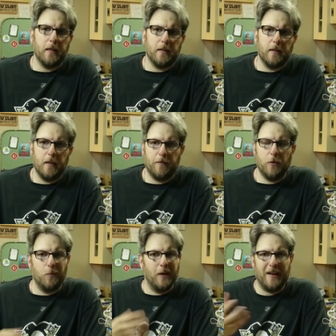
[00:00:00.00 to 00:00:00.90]
And if
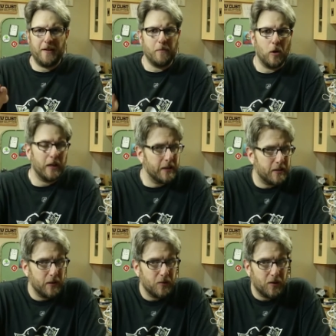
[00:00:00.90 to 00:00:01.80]
you have any marketing
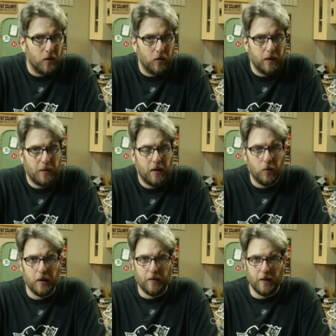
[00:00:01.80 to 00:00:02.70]
skills at all, let me
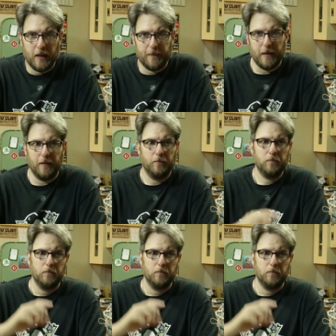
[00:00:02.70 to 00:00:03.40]
know what you think about